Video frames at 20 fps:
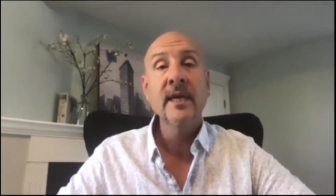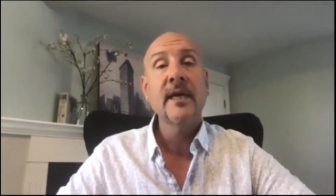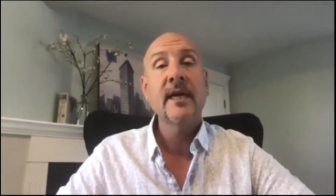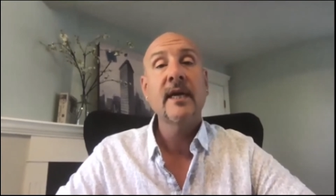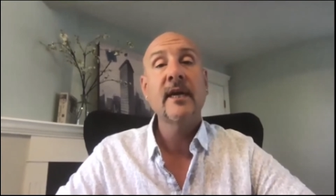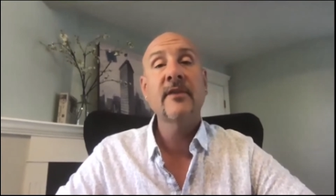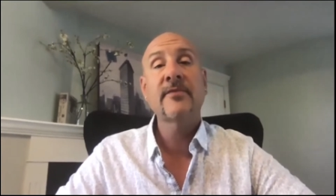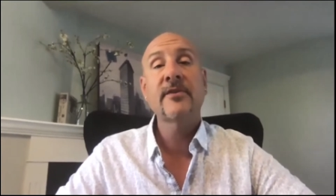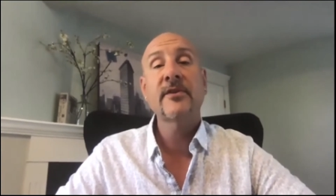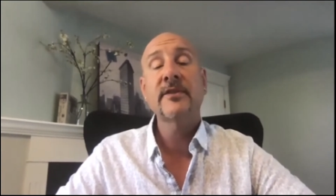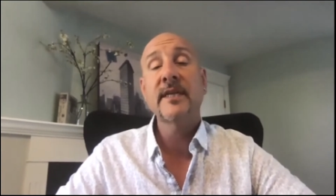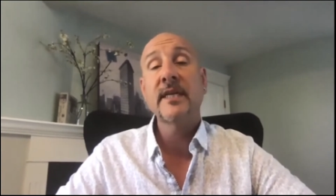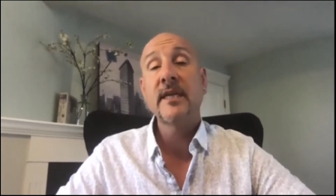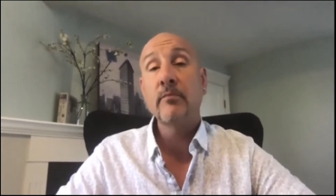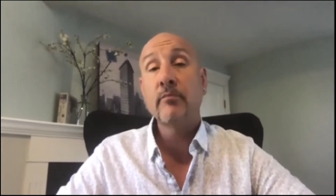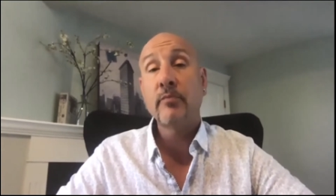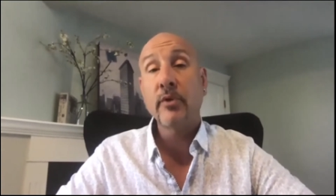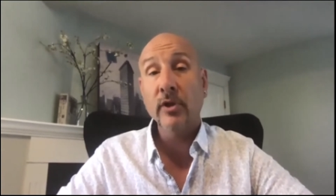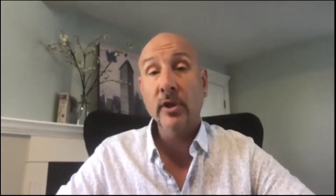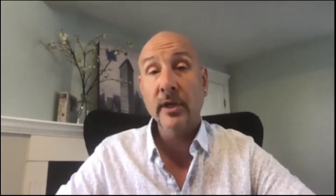If there's any
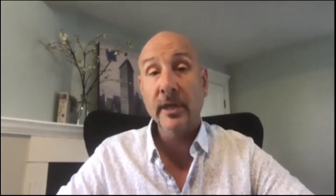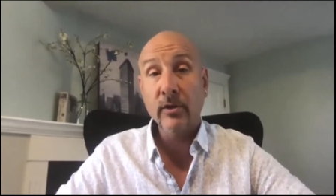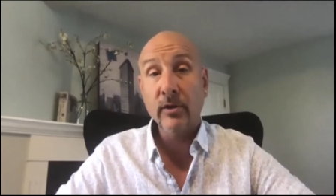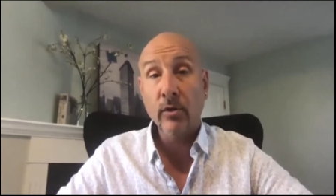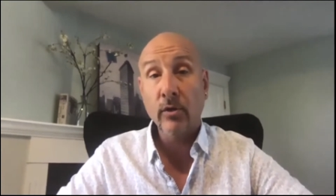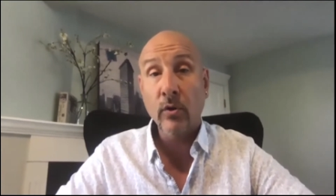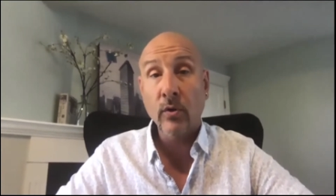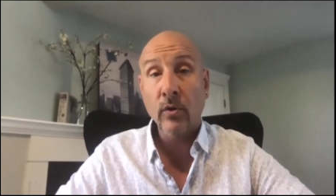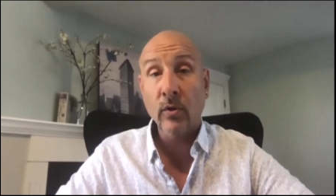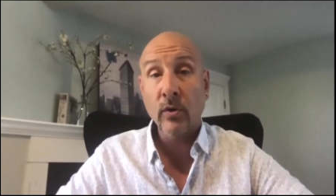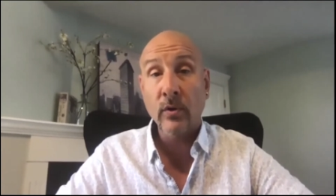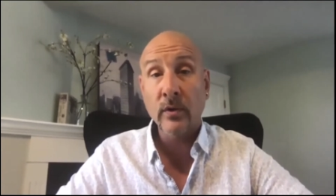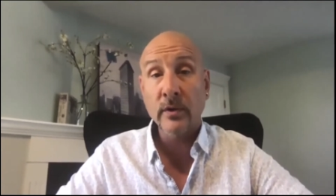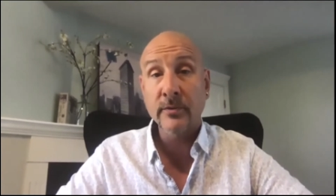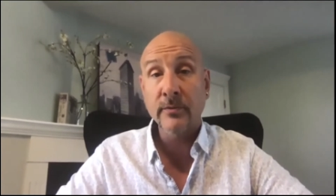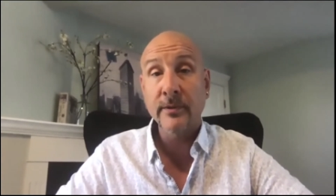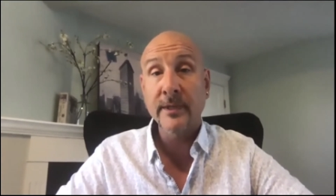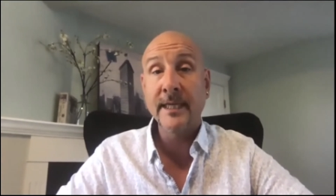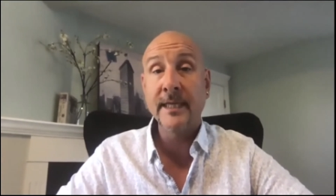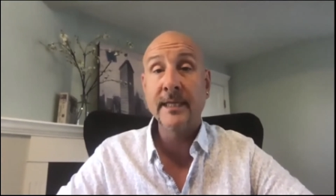bullet holes,
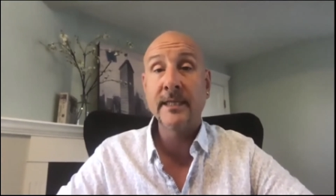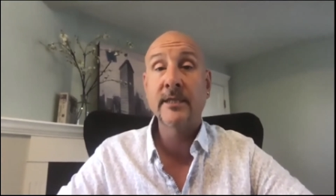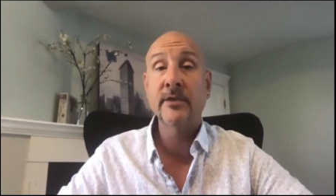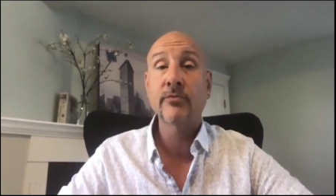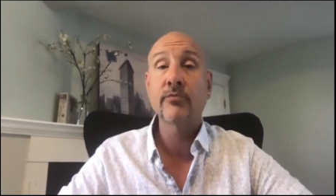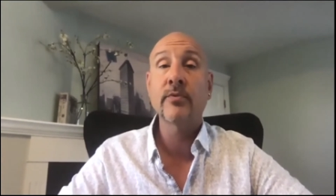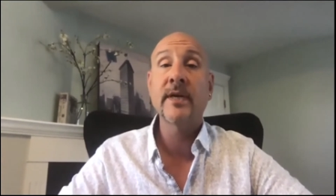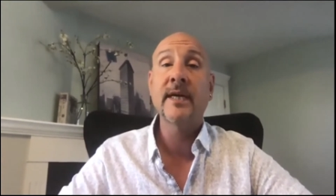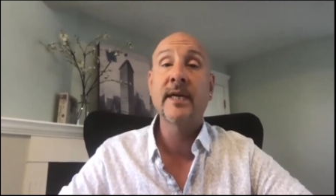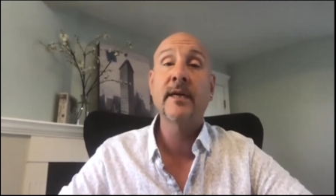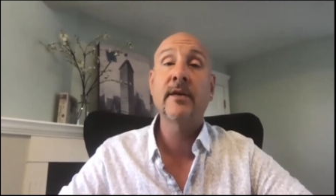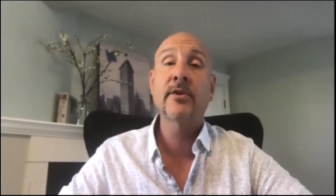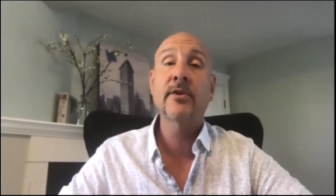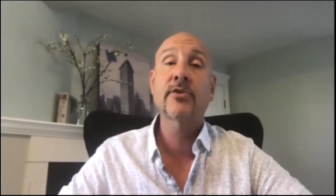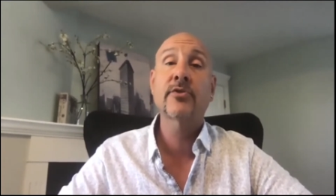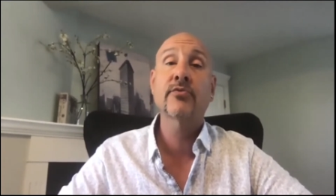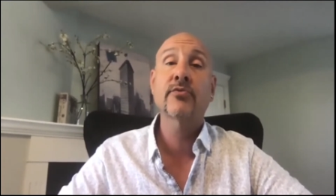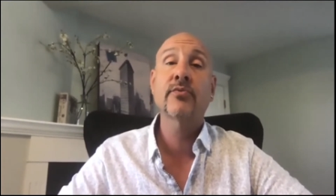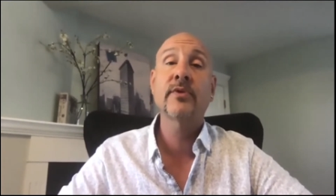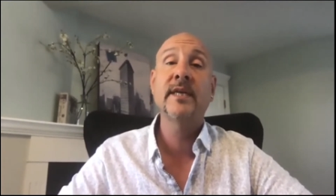we need to rig
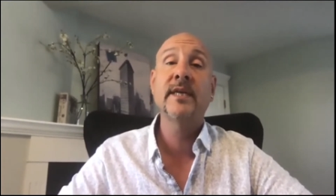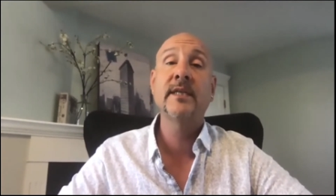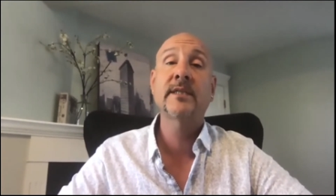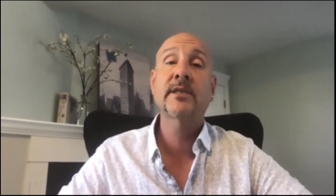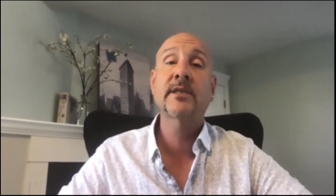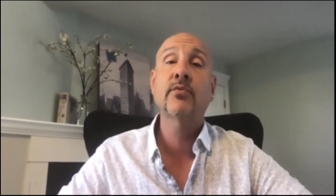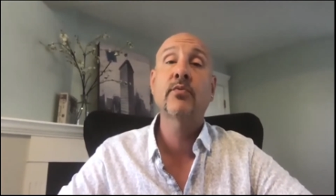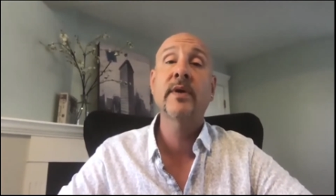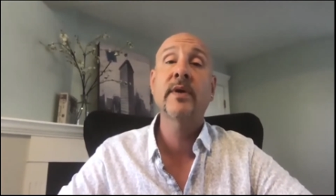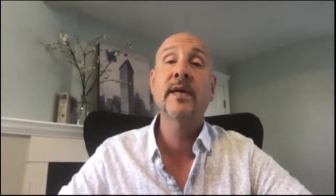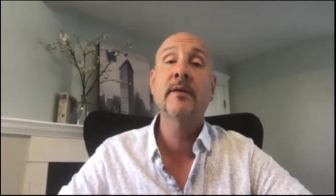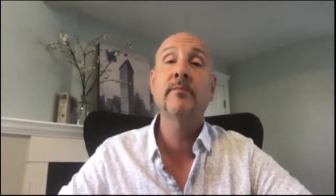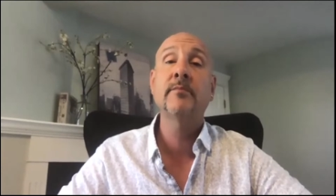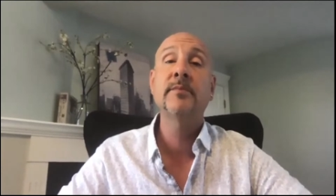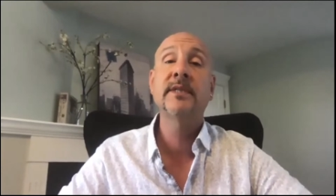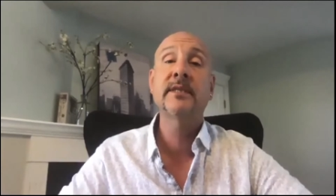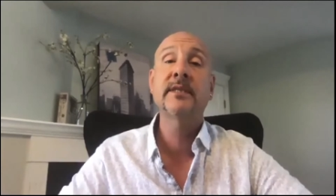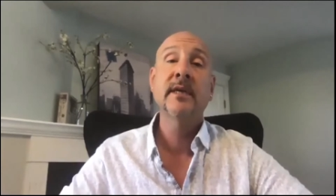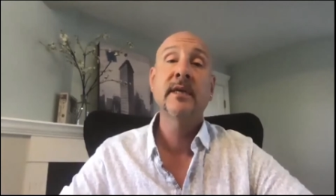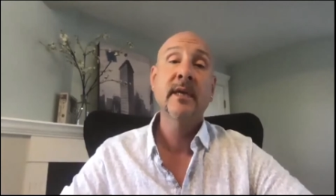three squibs